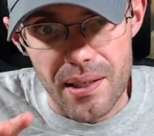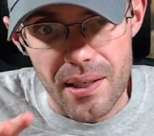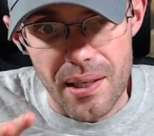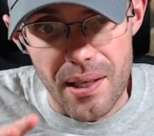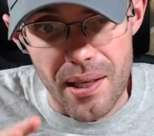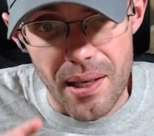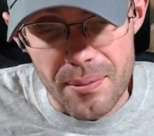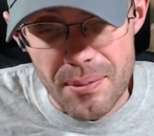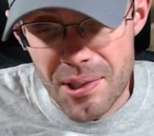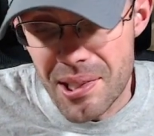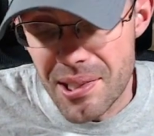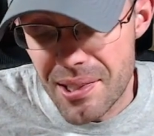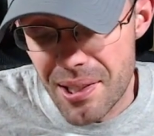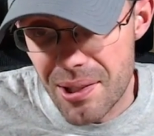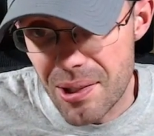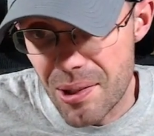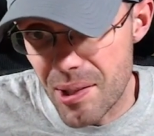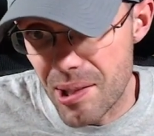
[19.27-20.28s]
I'm going to
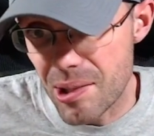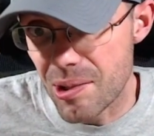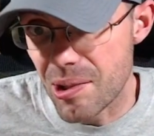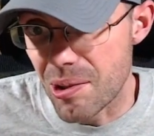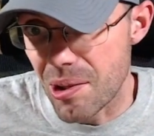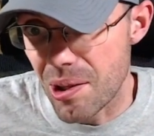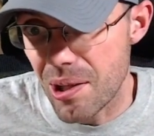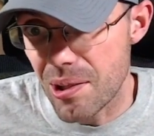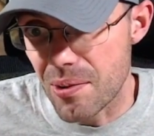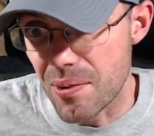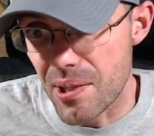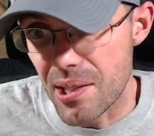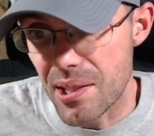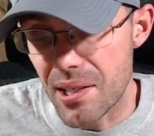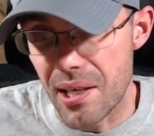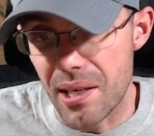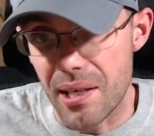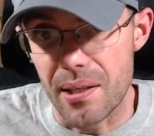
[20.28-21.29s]
tell you how you can auto it.
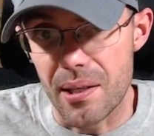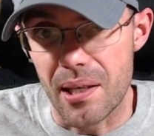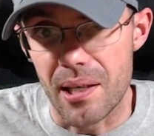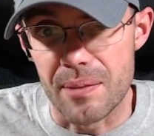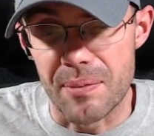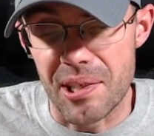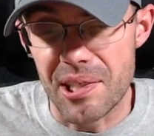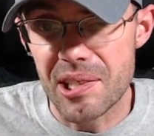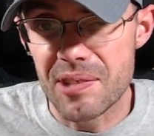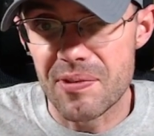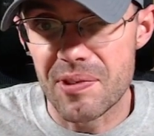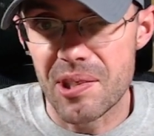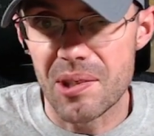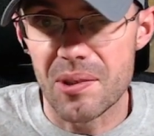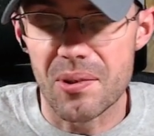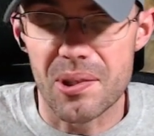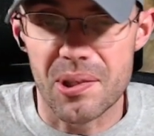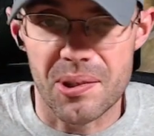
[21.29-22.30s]
I made this
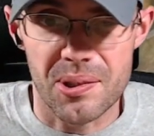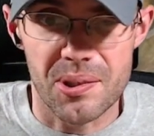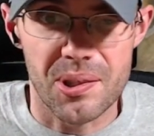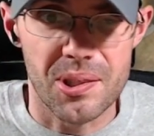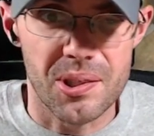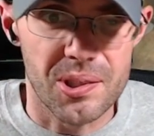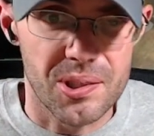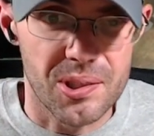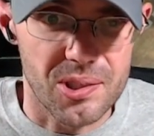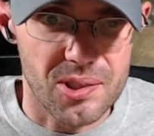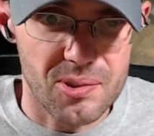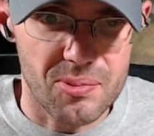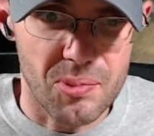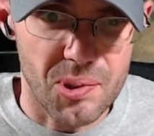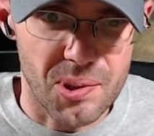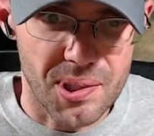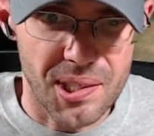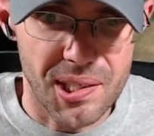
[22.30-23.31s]
video earlier this
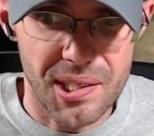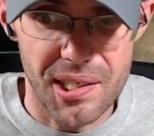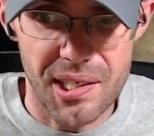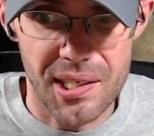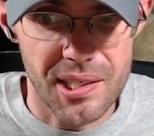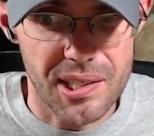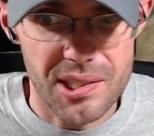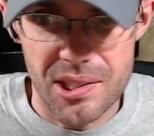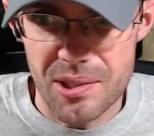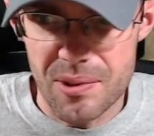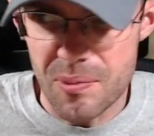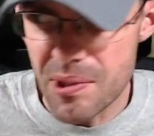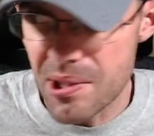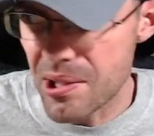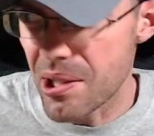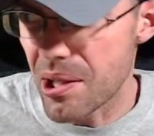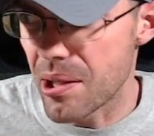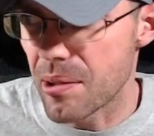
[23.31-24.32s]
morning, and it just
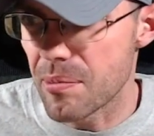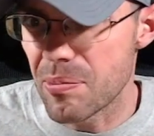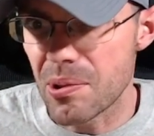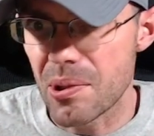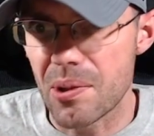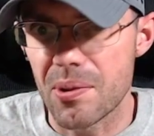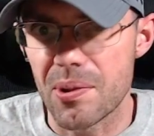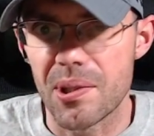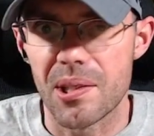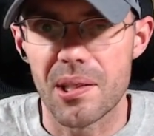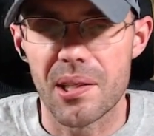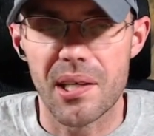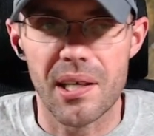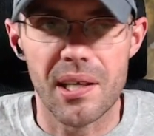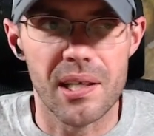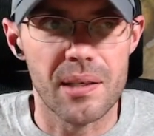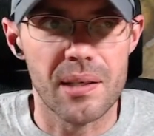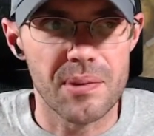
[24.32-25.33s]
wouldn't upload,
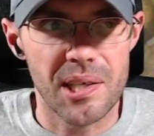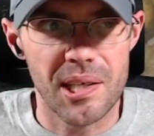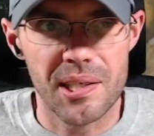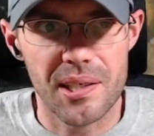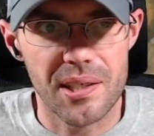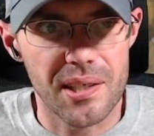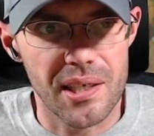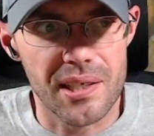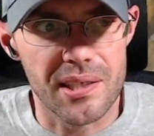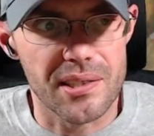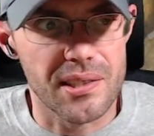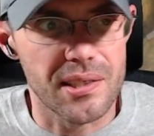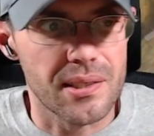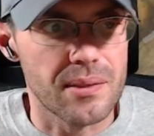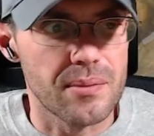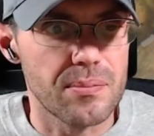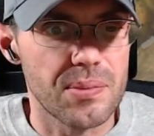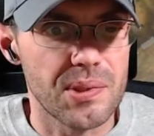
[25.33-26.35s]
and I'm kind of glad it
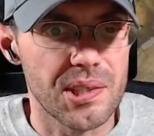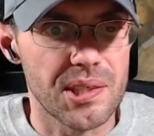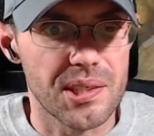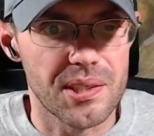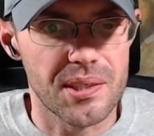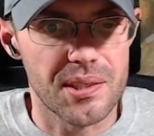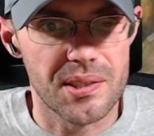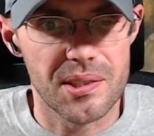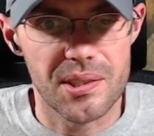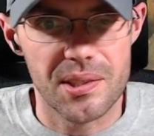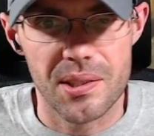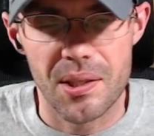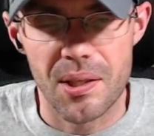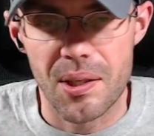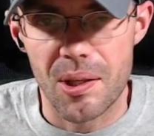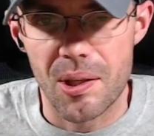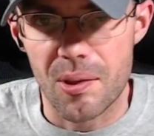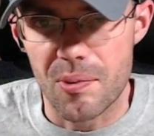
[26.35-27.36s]
didn't because
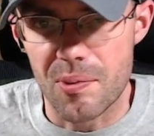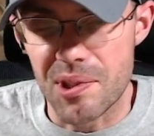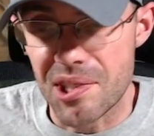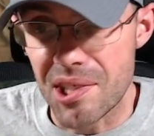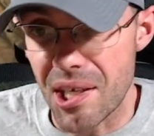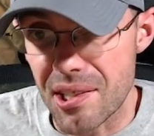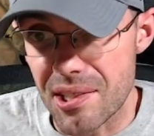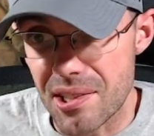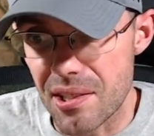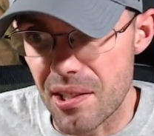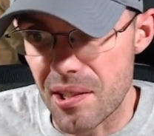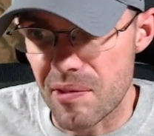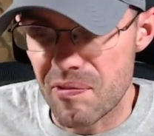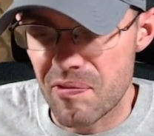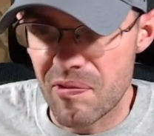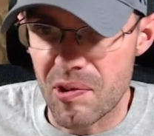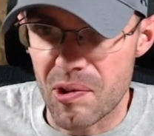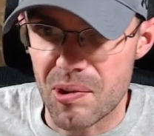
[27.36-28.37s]
we tested it
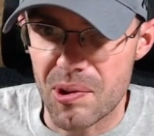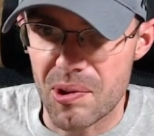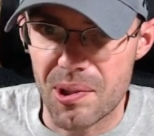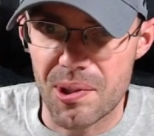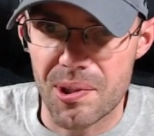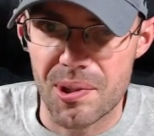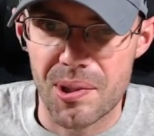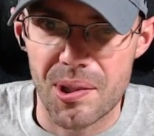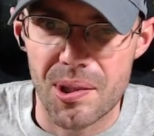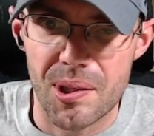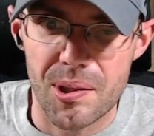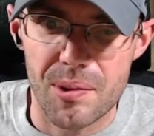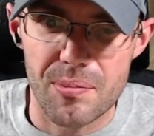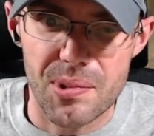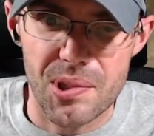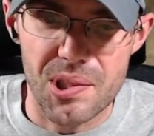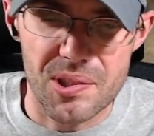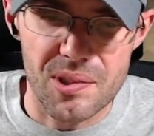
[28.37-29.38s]
further.
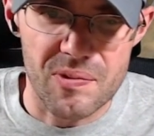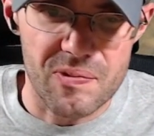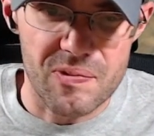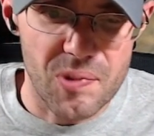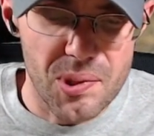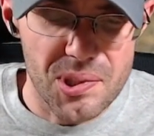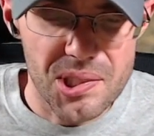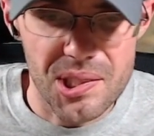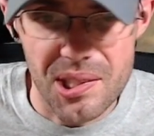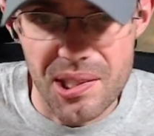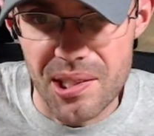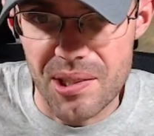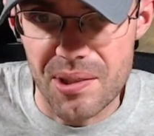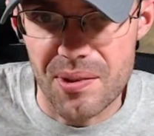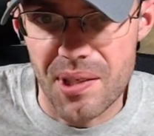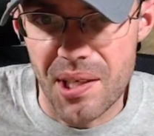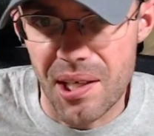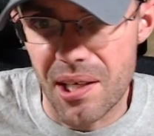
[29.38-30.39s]
Because unfortunately,
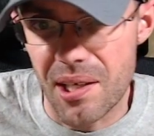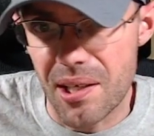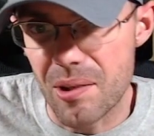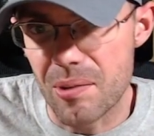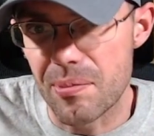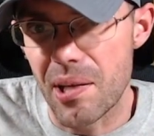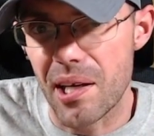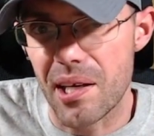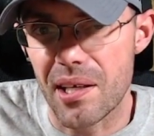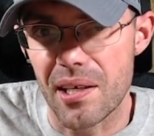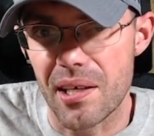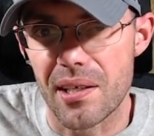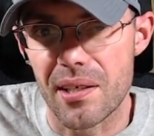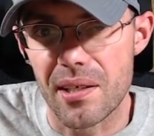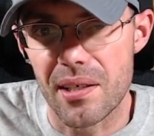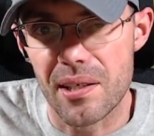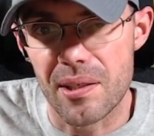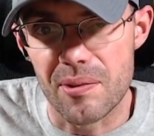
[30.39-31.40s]
you can't go back
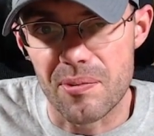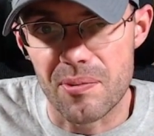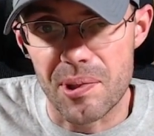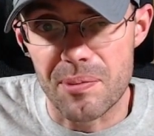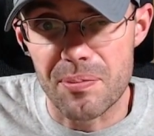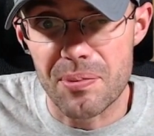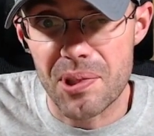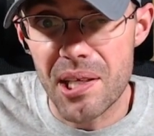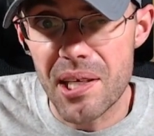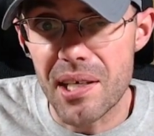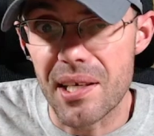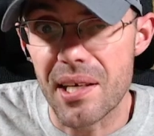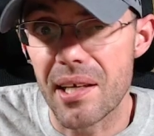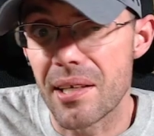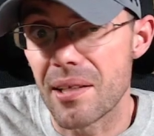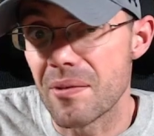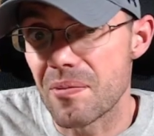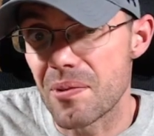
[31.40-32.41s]
in and replay it. I
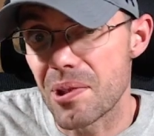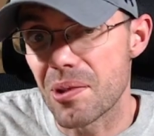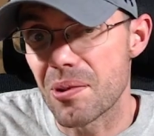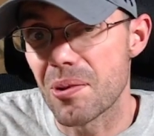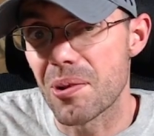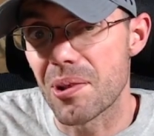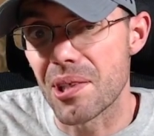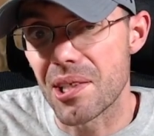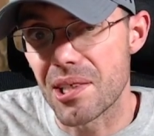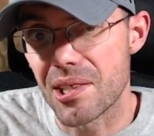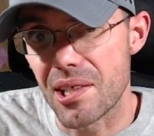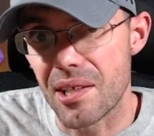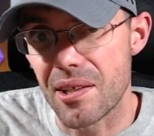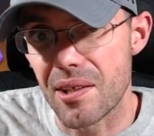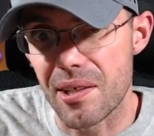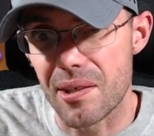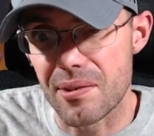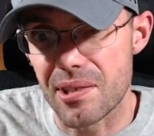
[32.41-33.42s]
didn't record it because I
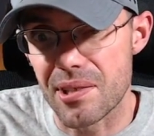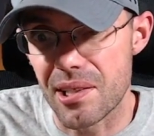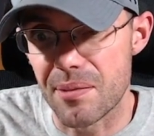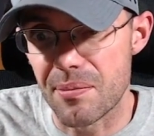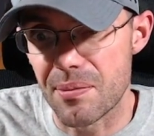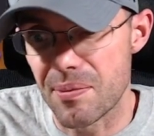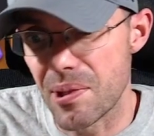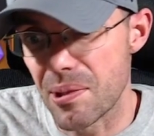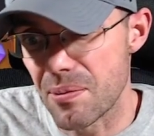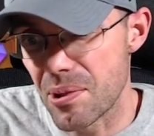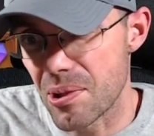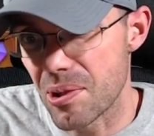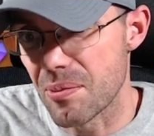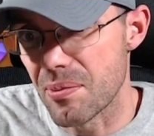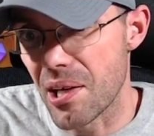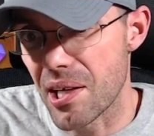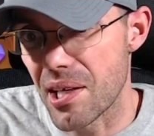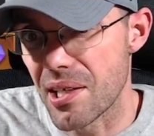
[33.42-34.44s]
thought I was going to be able to go
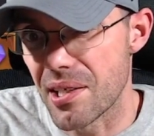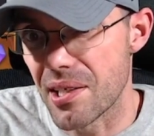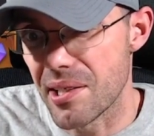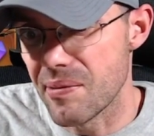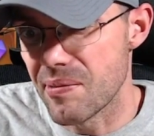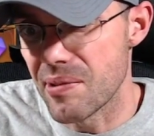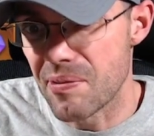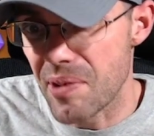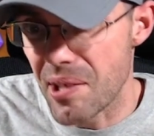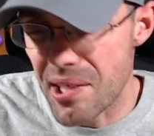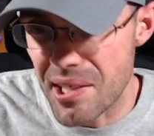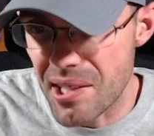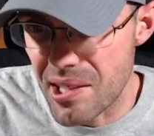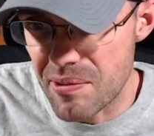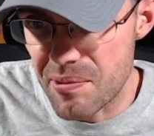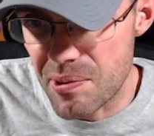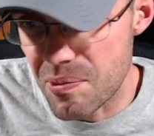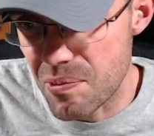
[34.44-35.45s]
back in, and even if I didn't
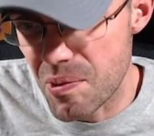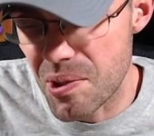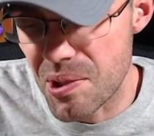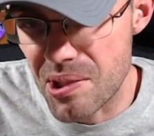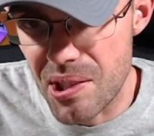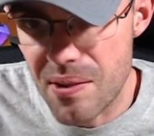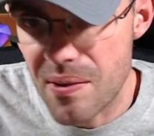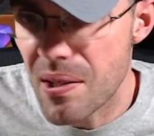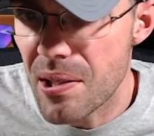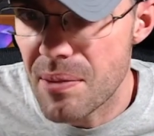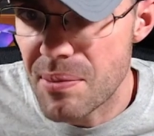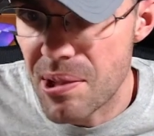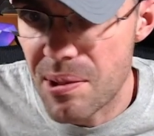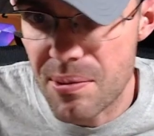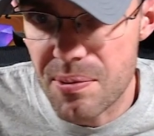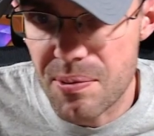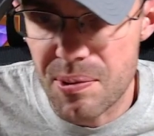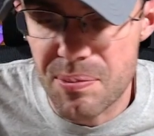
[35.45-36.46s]
get rewards, I thought I'd be
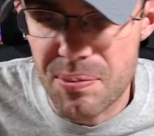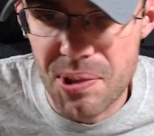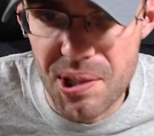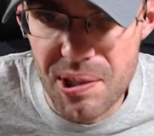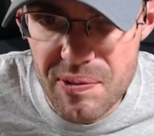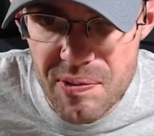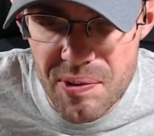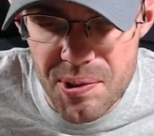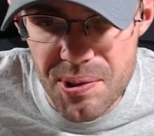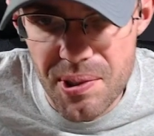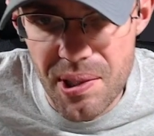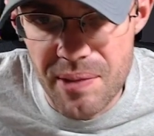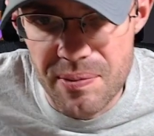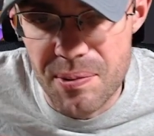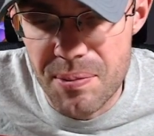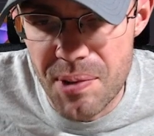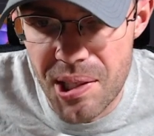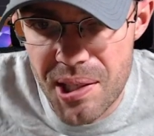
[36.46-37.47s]
able to replay it for
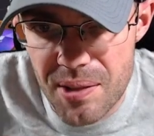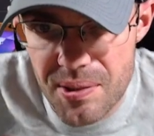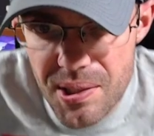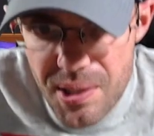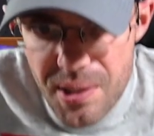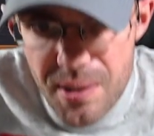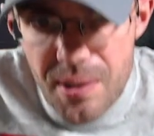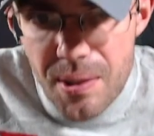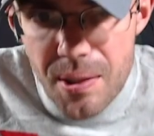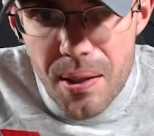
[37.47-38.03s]
everybody out there.